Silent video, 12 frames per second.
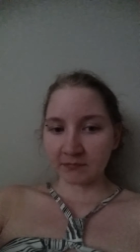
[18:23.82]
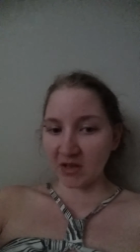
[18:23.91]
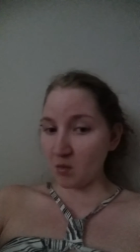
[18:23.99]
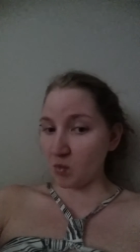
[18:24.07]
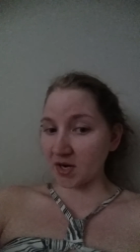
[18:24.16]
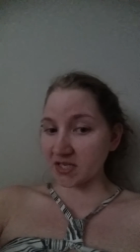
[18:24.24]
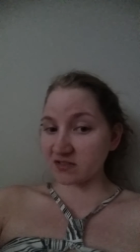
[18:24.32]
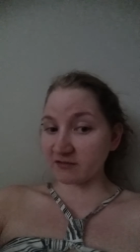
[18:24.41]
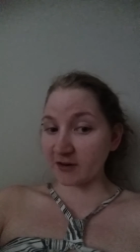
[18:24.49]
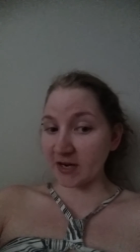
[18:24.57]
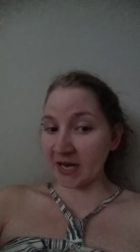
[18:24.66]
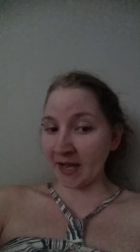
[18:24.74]
It works
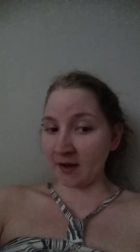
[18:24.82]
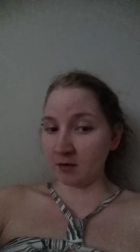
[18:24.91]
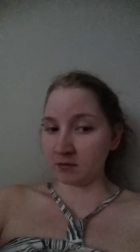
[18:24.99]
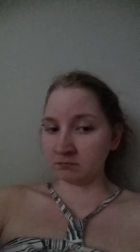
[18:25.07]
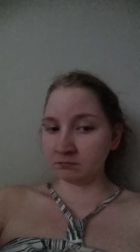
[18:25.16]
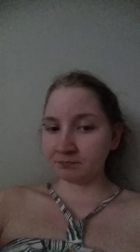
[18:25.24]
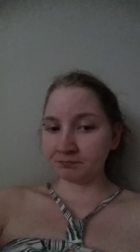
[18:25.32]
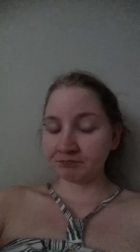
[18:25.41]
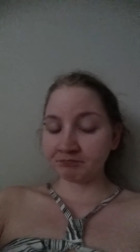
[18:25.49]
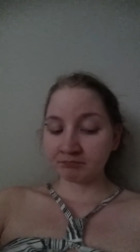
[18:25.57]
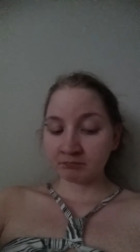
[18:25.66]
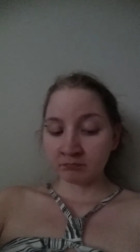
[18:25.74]
for now.
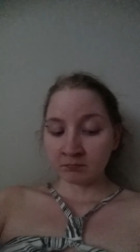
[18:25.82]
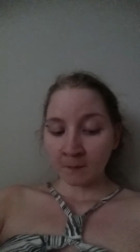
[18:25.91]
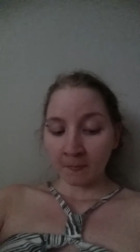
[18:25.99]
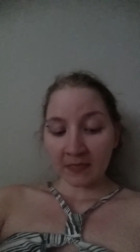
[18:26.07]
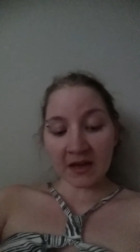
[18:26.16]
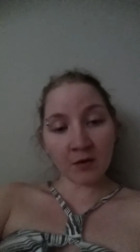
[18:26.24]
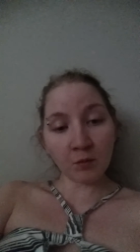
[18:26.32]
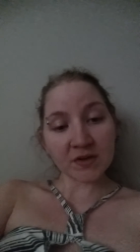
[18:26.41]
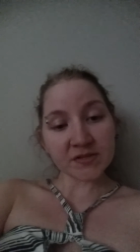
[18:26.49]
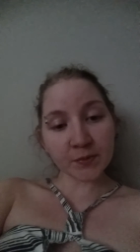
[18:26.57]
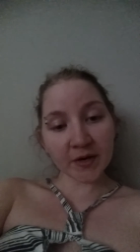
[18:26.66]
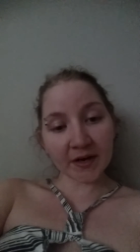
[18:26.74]
And it
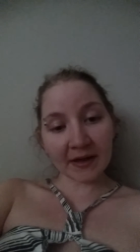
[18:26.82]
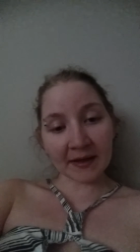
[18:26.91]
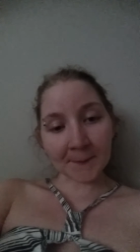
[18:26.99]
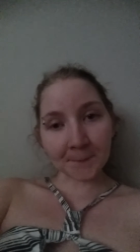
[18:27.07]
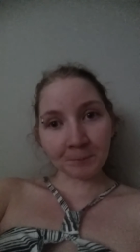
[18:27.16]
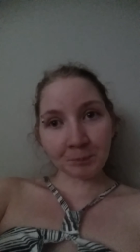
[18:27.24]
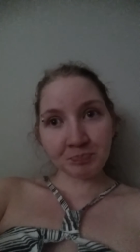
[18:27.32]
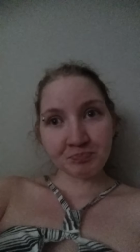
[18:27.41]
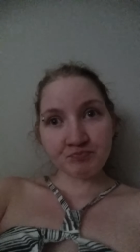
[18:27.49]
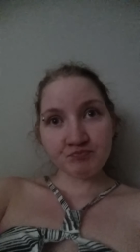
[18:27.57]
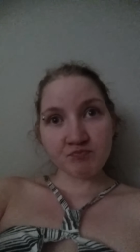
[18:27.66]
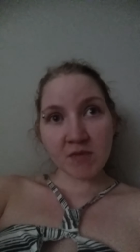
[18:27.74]
was working.
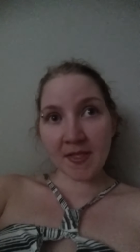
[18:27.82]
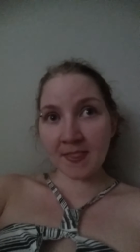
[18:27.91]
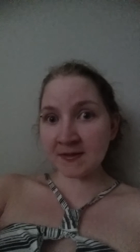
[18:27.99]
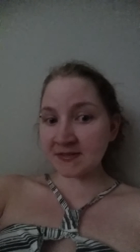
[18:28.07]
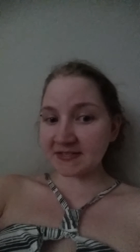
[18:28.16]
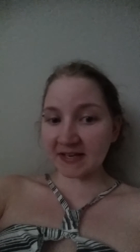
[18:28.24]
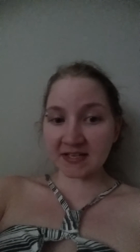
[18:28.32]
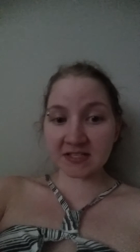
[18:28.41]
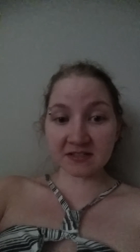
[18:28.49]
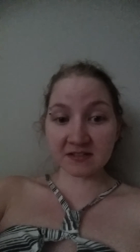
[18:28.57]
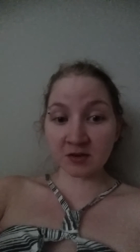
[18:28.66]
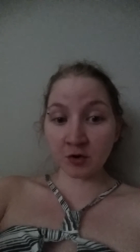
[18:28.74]
And the
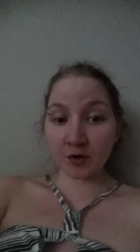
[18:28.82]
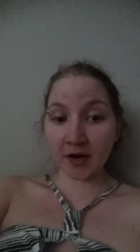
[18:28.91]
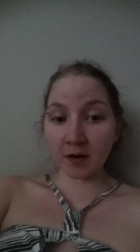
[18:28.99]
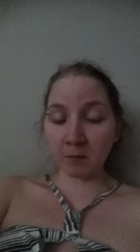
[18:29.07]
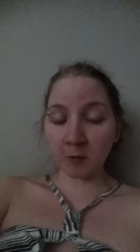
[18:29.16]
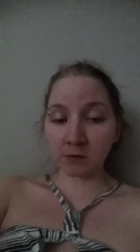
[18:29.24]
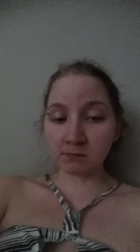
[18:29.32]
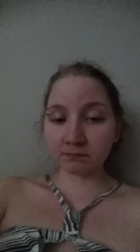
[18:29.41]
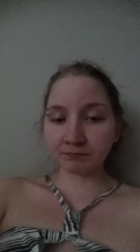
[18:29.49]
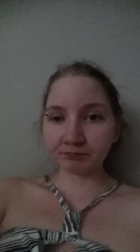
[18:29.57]
sex is incredible.